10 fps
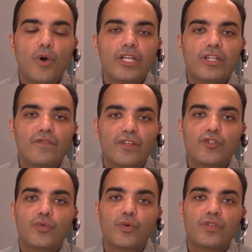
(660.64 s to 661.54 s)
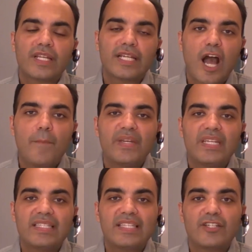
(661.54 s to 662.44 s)
individuals and
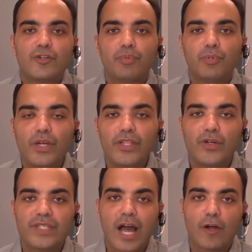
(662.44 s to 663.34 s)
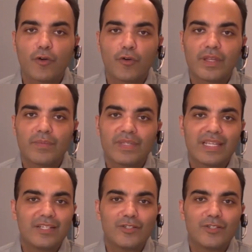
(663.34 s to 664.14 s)
companies that deploy those algorithms